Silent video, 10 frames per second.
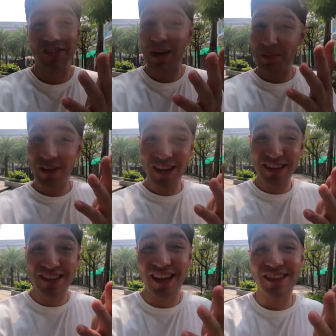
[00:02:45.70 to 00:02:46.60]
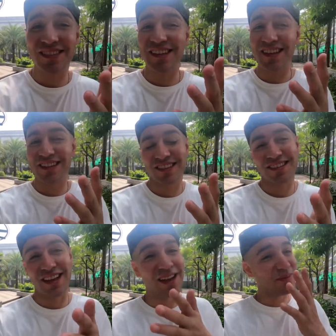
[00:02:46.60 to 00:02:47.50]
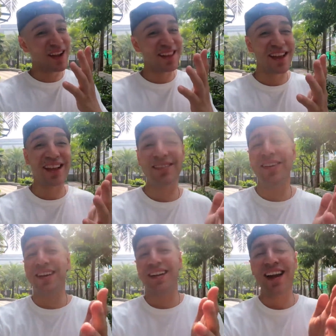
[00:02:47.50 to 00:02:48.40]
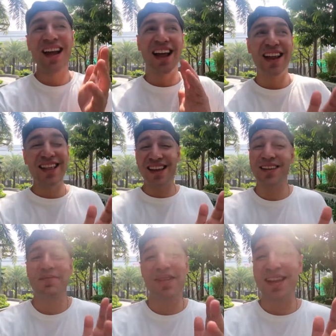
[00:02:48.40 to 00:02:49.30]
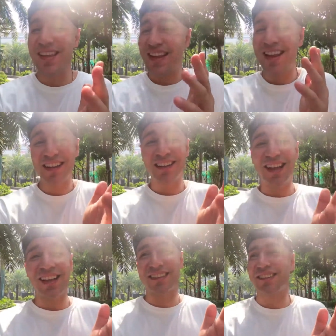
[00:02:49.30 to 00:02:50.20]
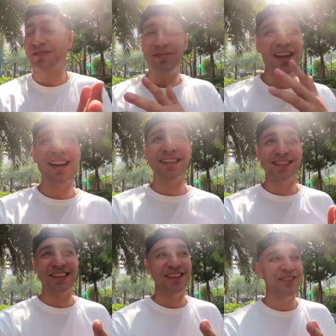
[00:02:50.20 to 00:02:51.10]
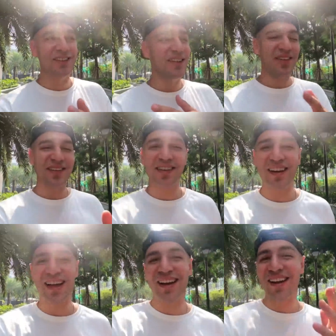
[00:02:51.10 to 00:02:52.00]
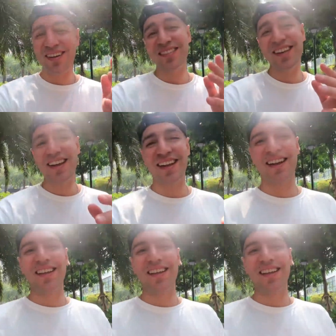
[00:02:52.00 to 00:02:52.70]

drop your kids downstairs, take them down the elevator, and they could be in class right next to you. You know where they're at all day.